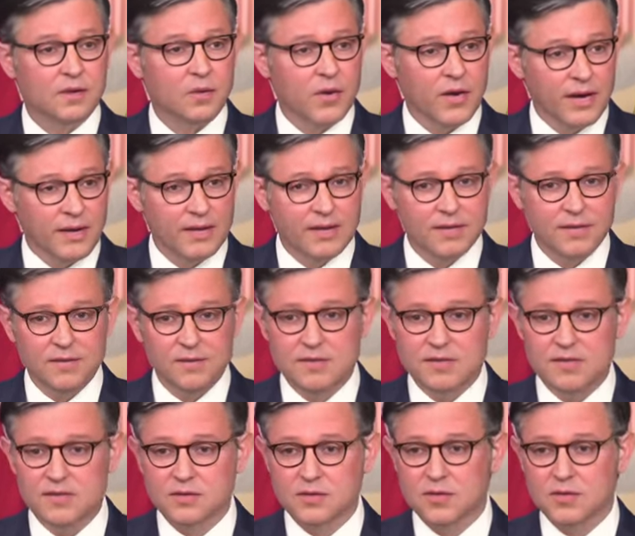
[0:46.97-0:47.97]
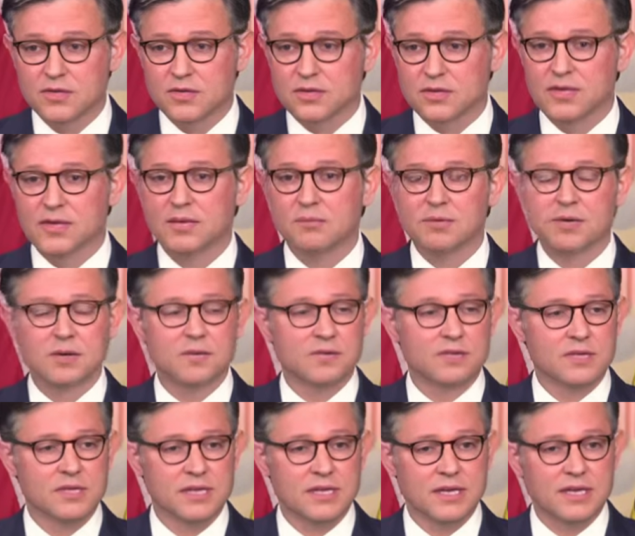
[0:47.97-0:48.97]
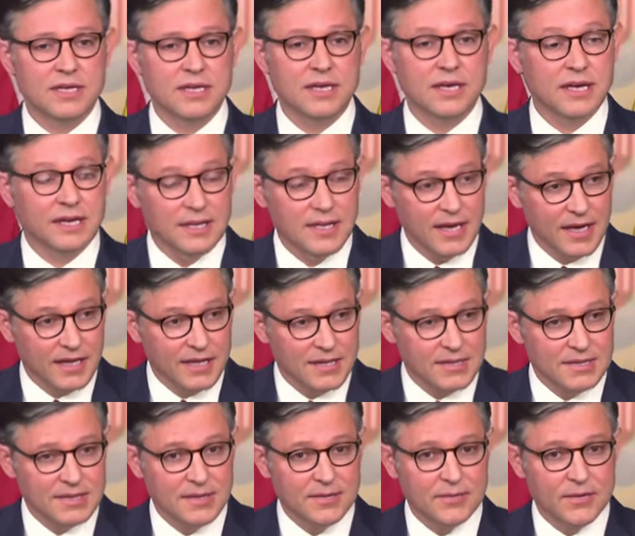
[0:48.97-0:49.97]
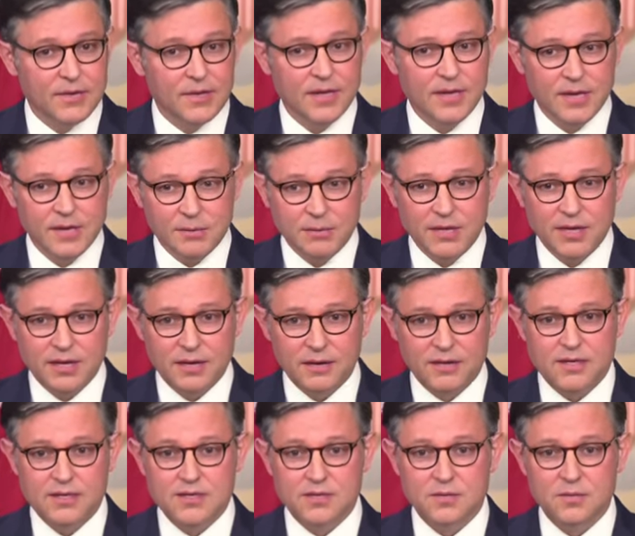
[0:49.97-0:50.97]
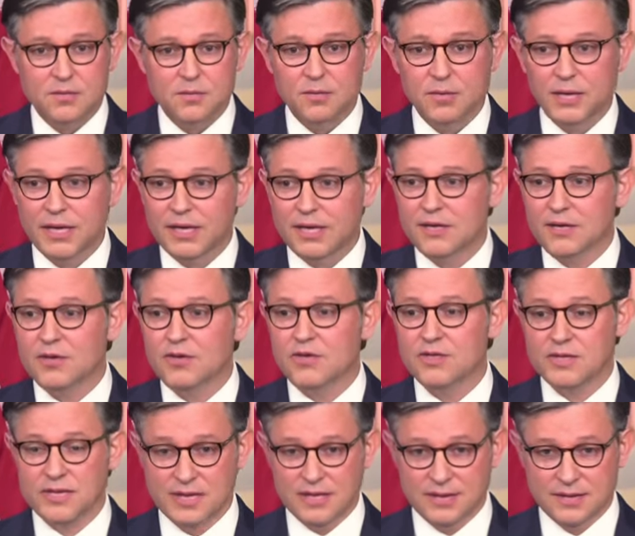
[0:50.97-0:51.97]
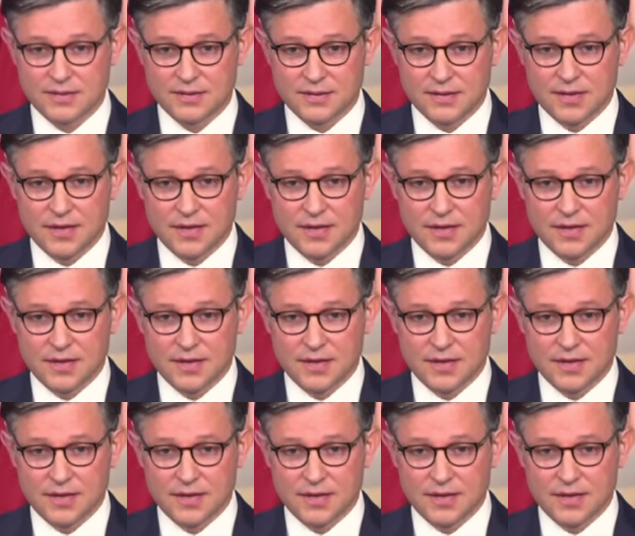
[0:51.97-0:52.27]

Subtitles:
The gravity of the situation cannot be overstated. And yet, Kamala Harris will abandon her seat.